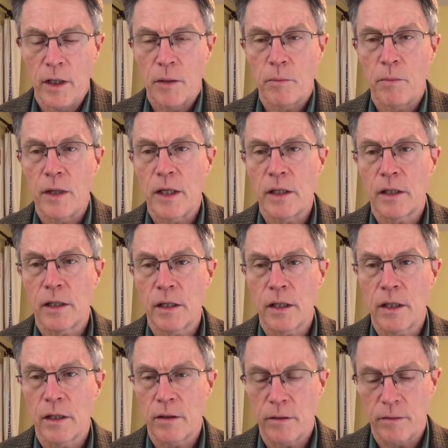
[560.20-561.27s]
But
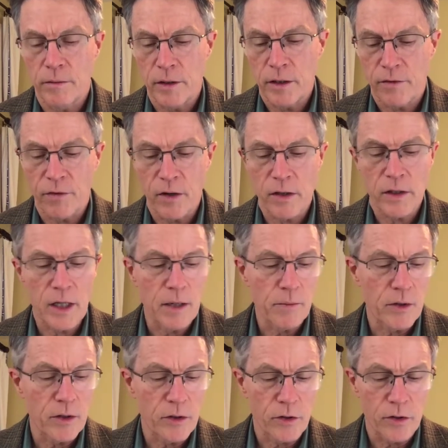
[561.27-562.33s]
uh, as far as I'm
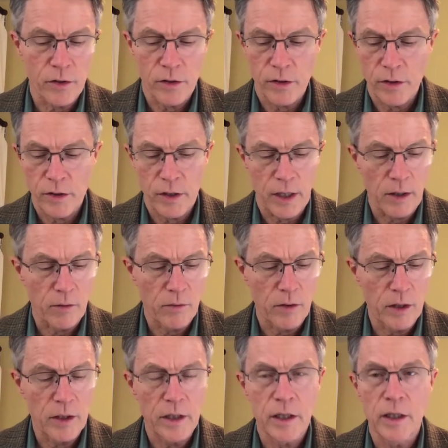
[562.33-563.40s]
concerned, I
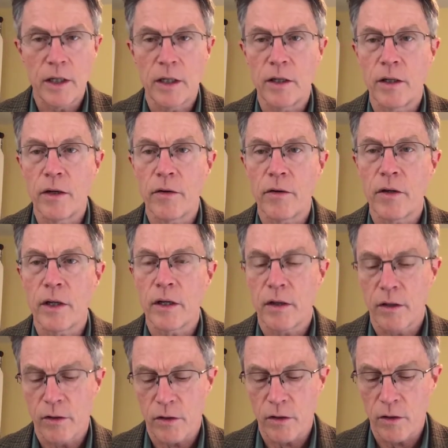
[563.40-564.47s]
really don't think
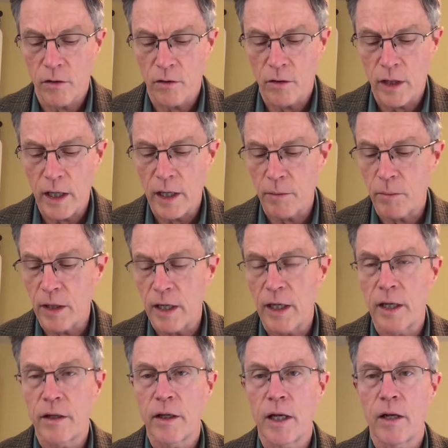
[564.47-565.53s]
there's a whole lot
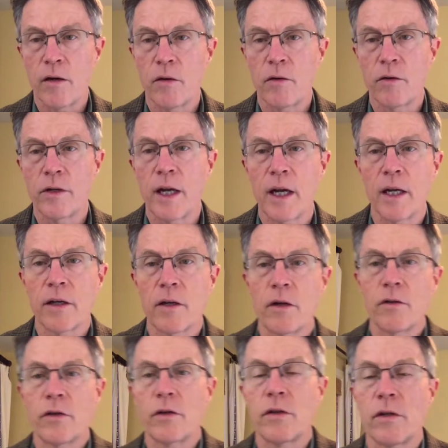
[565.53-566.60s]
behind that old
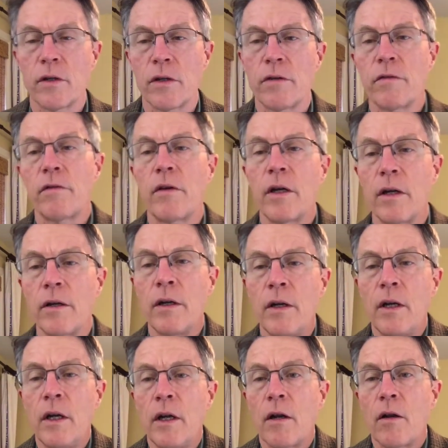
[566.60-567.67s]
diagnosis of uh,
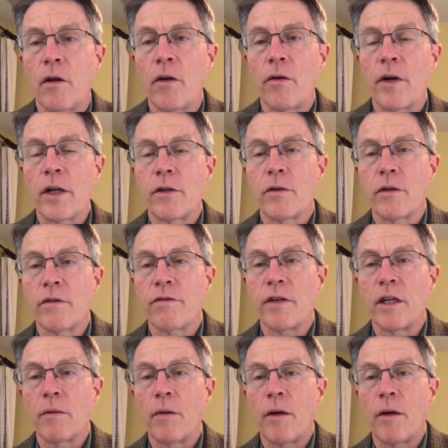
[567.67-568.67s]
lone atrial fib.